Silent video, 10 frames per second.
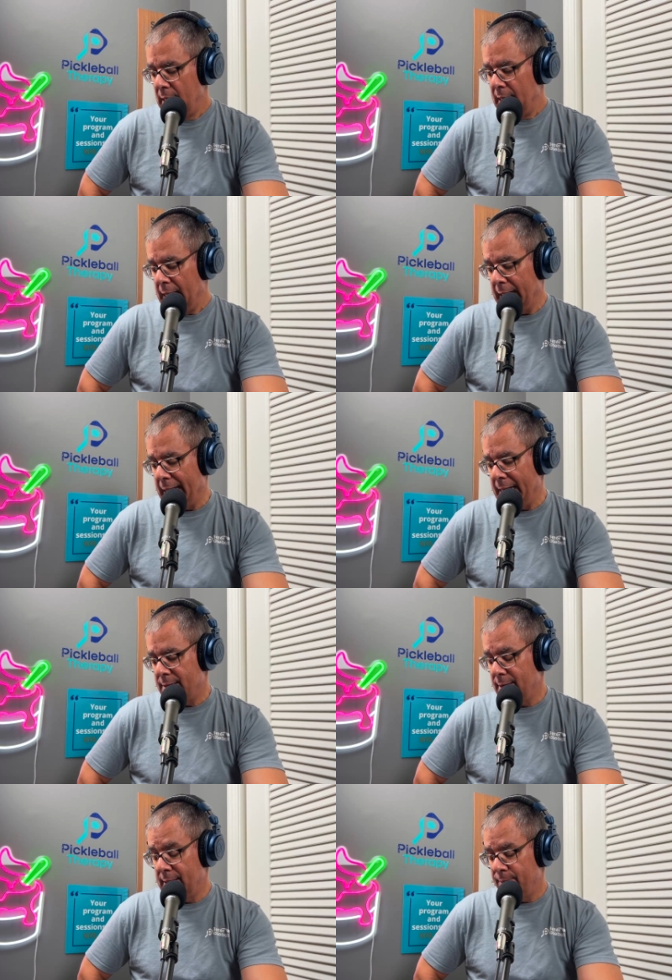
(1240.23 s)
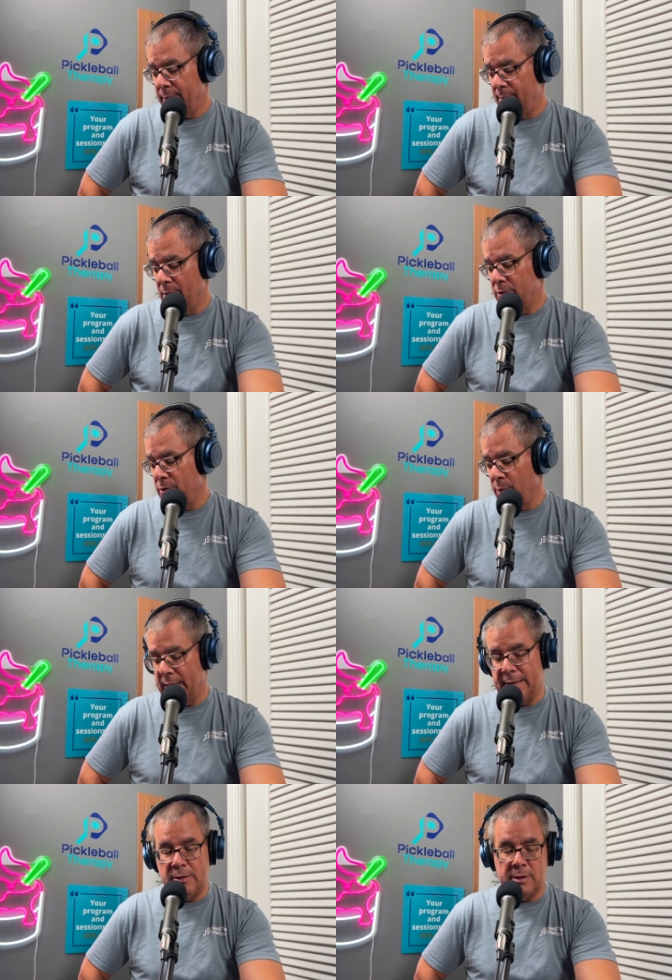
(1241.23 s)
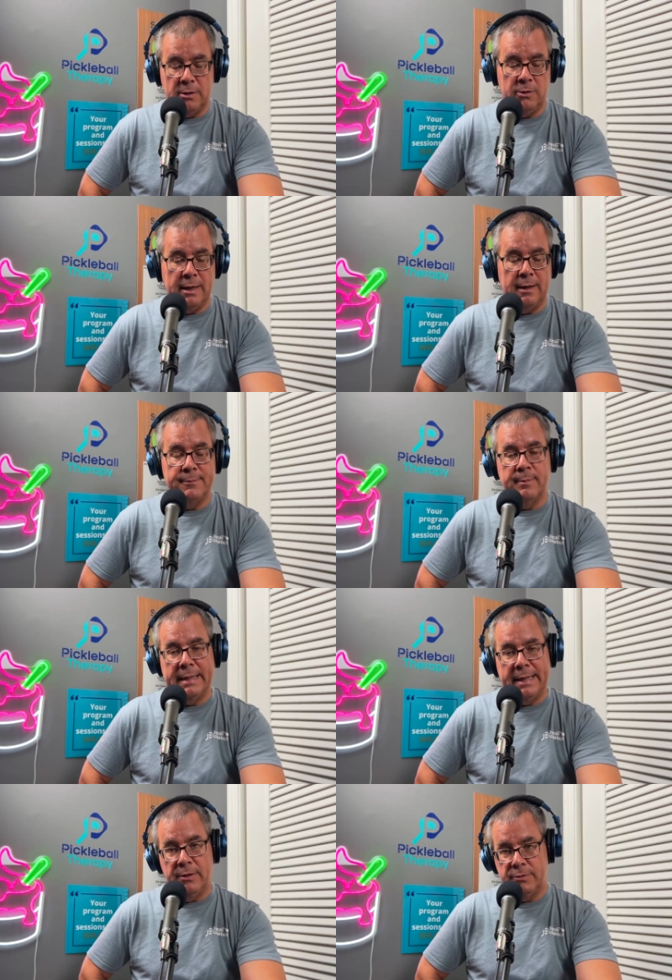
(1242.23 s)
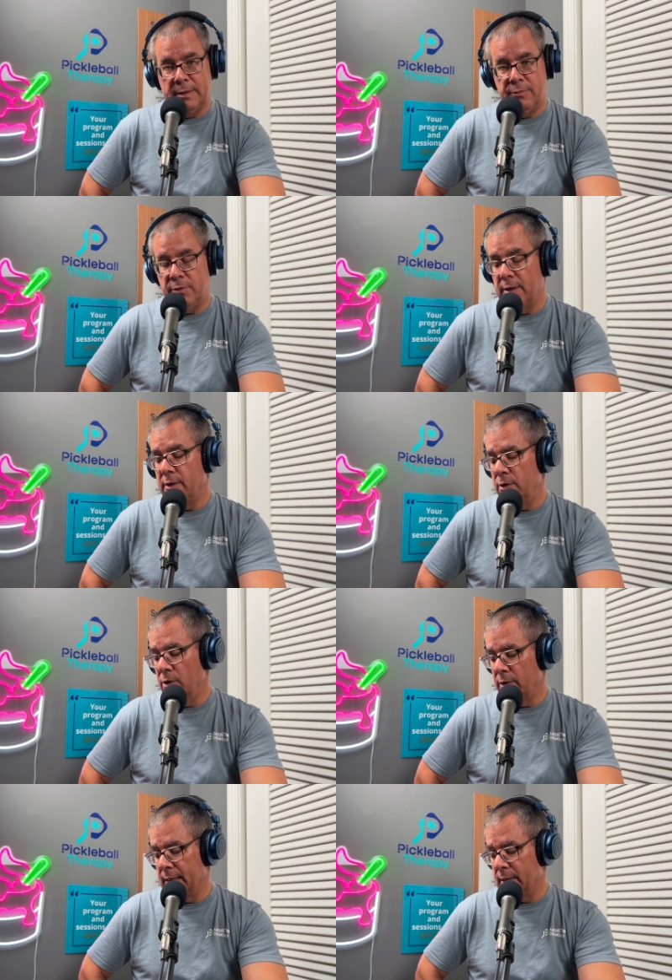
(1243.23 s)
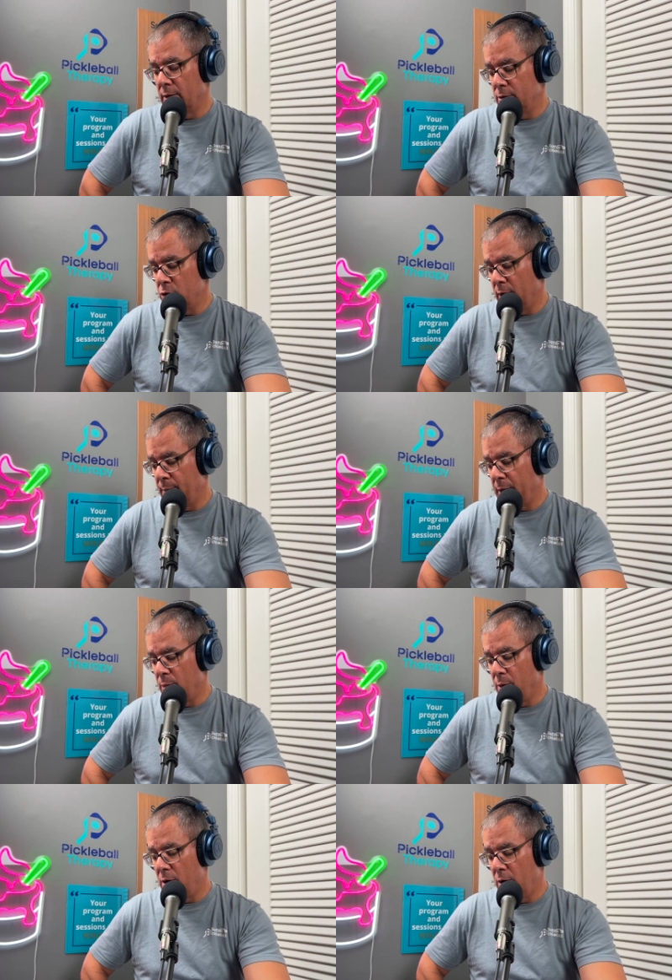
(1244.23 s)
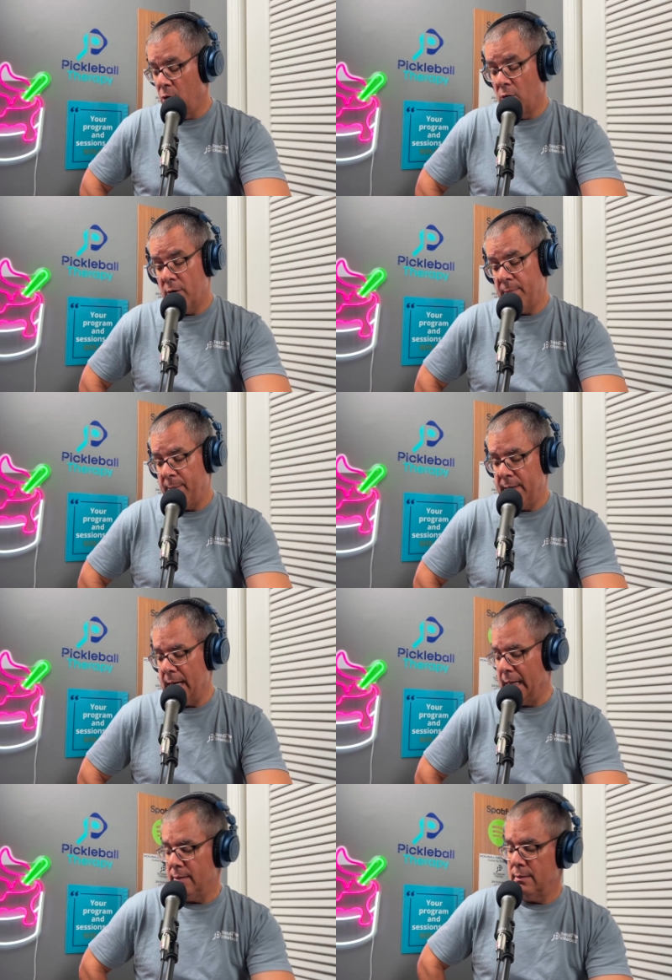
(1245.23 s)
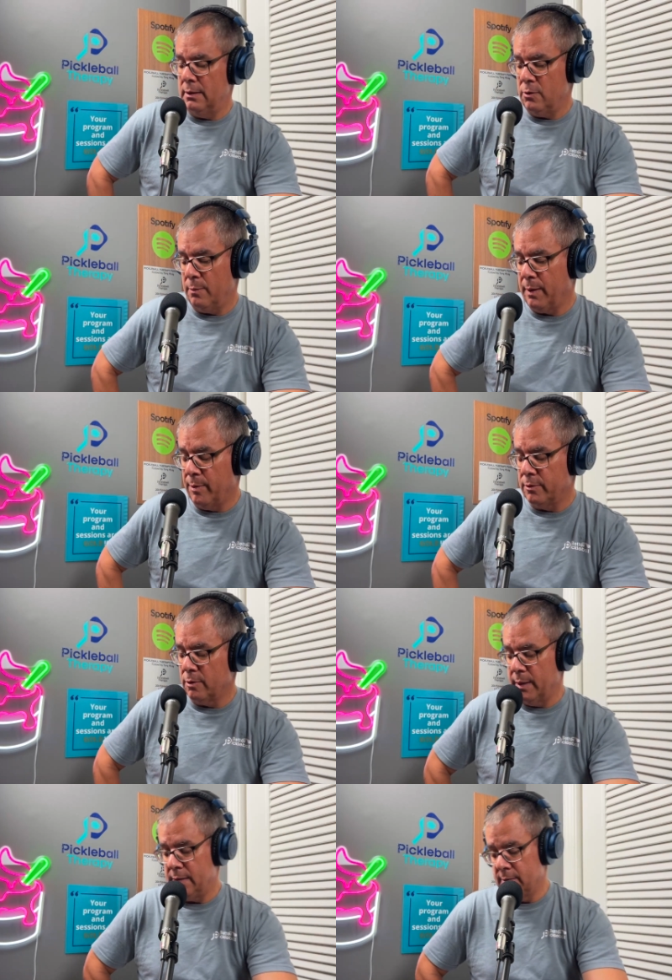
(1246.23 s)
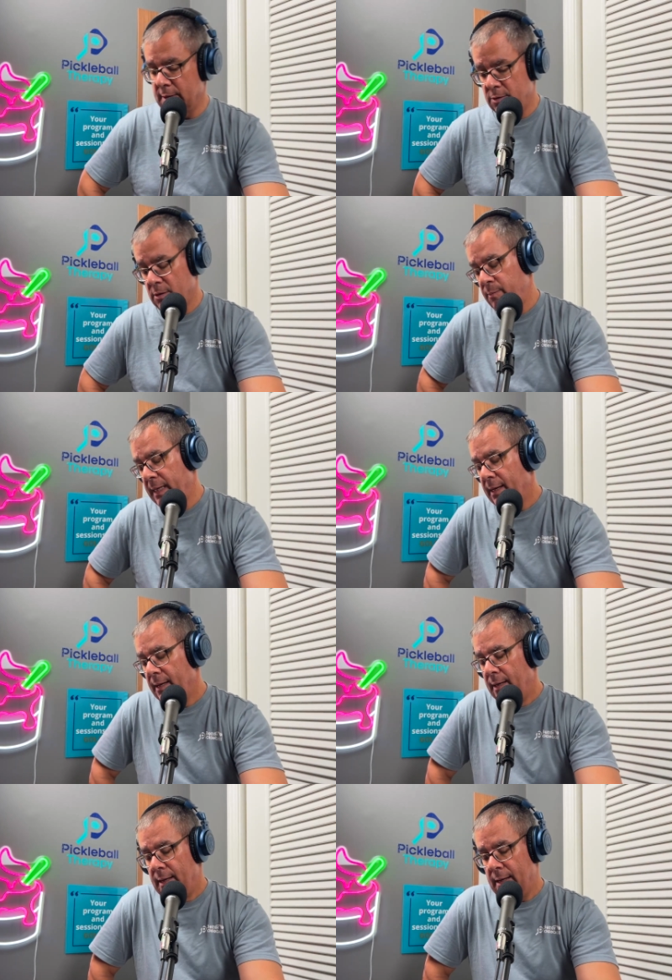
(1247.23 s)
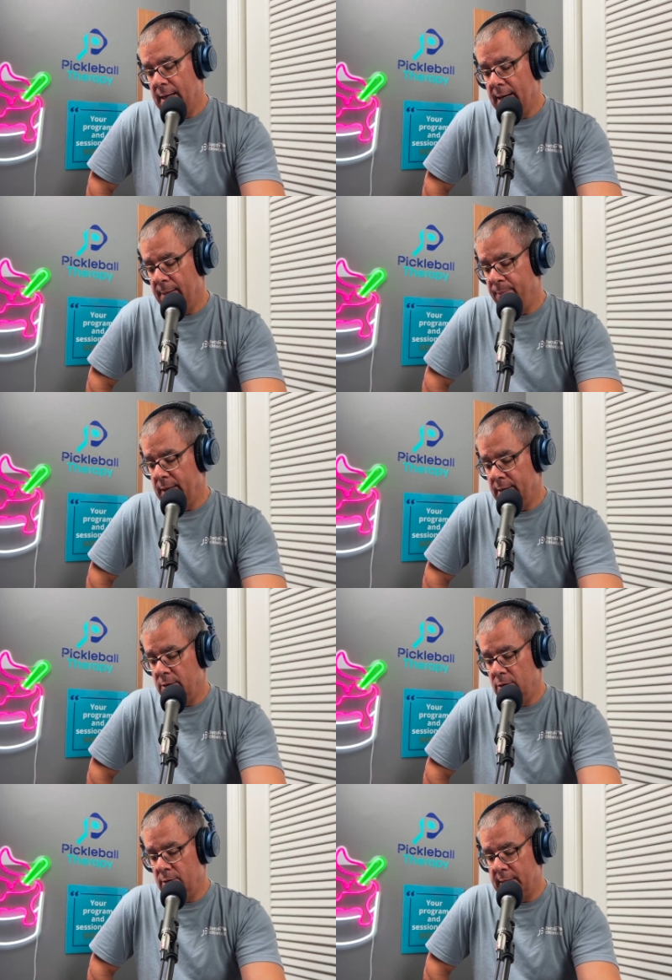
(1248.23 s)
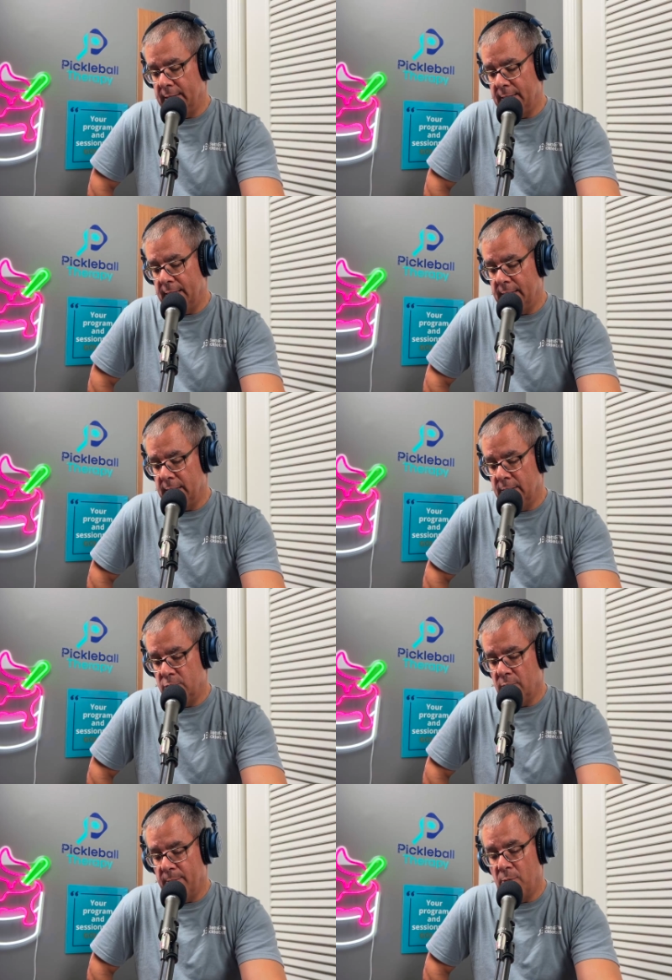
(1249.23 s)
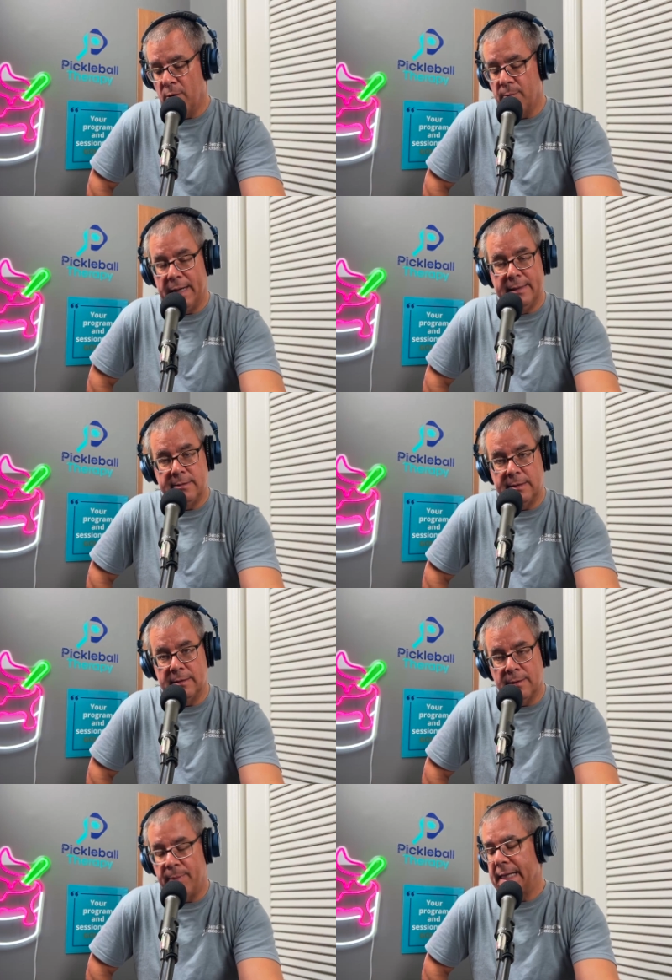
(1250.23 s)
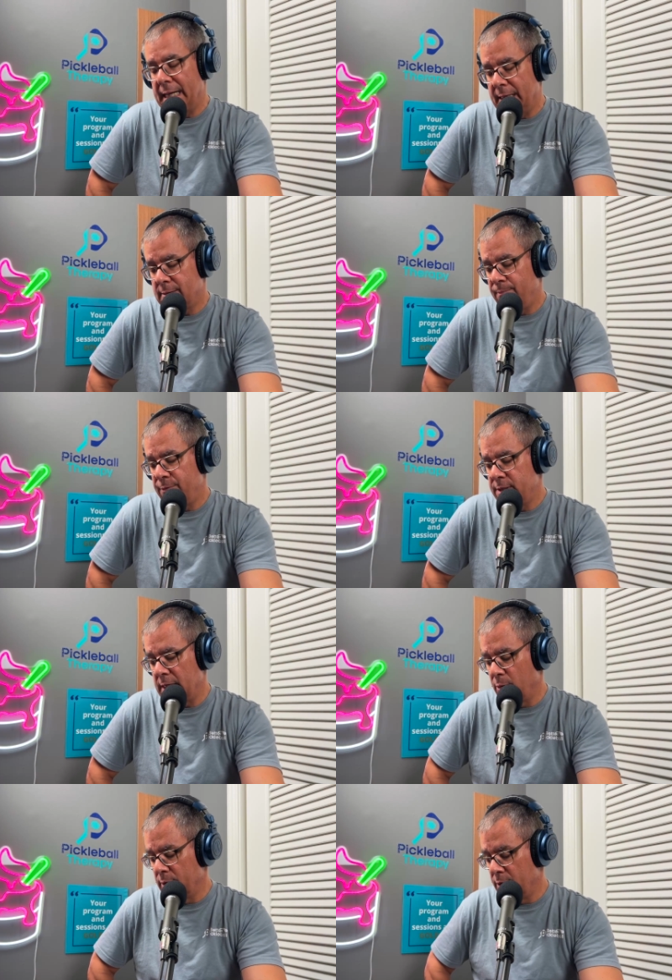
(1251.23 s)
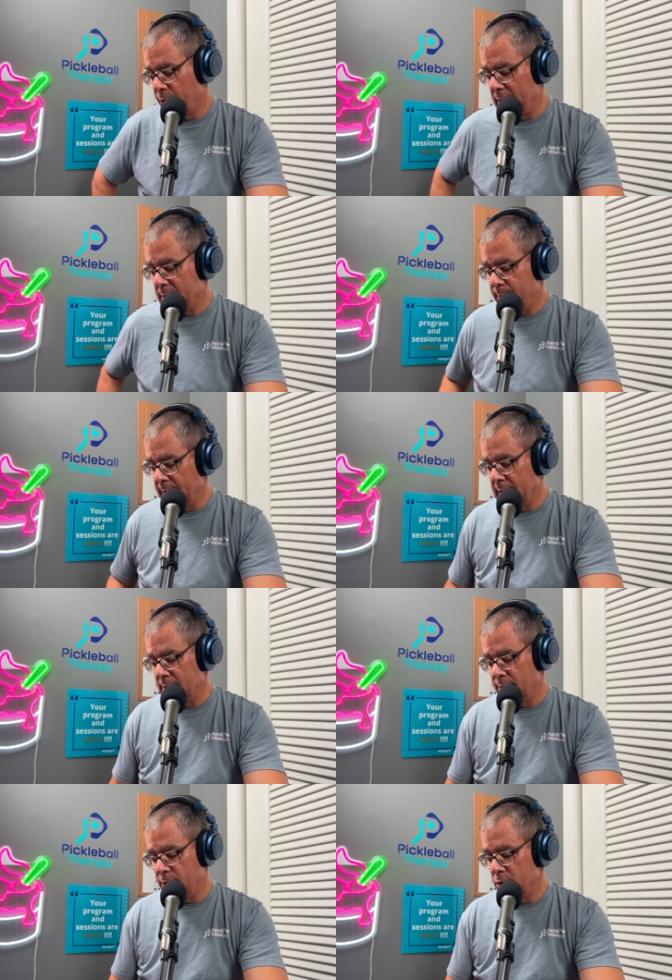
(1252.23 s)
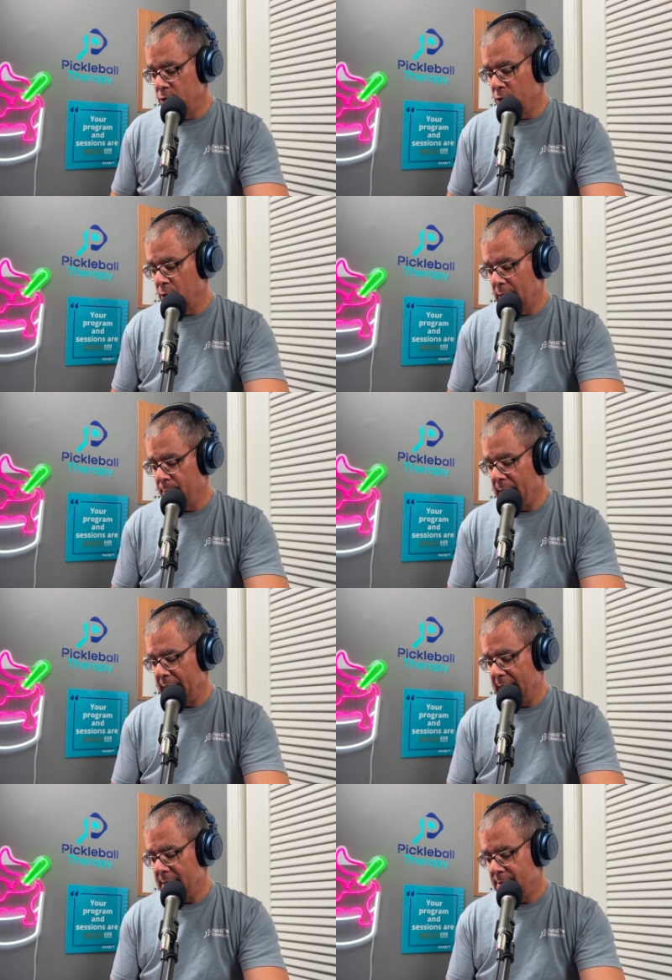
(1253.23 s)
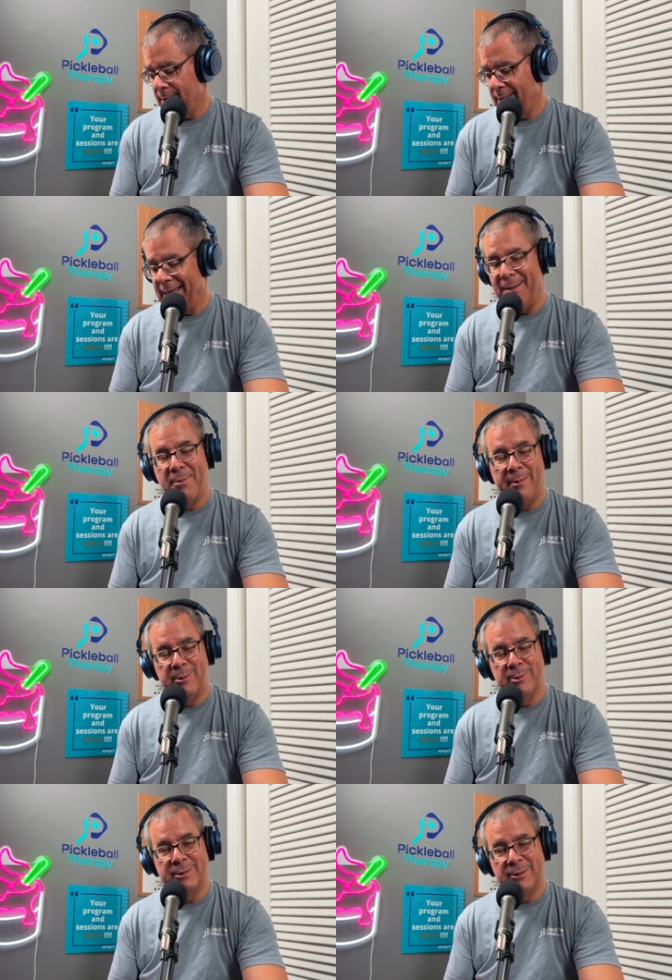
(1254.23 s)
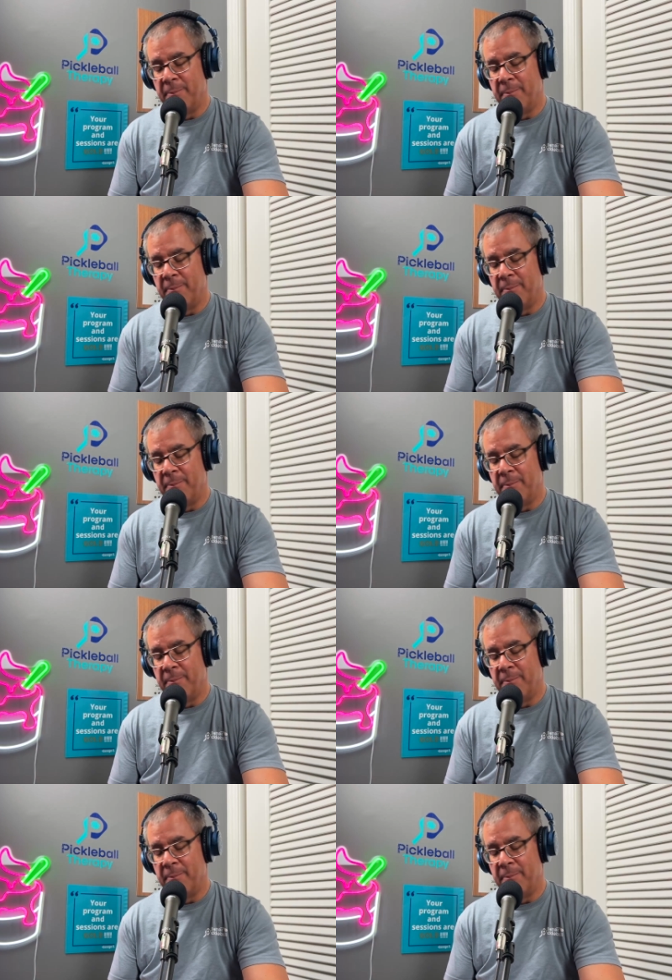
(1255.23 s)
And lastly, the most direct thing you can do to help somebody else, if you know that they're enjoying pickleball, or maybe not enjoy pickleball so much as they should be, but you think they could enjoy it more by listening to the podcast, share it with your friends, because if you enjoy the podcast, they probably will too.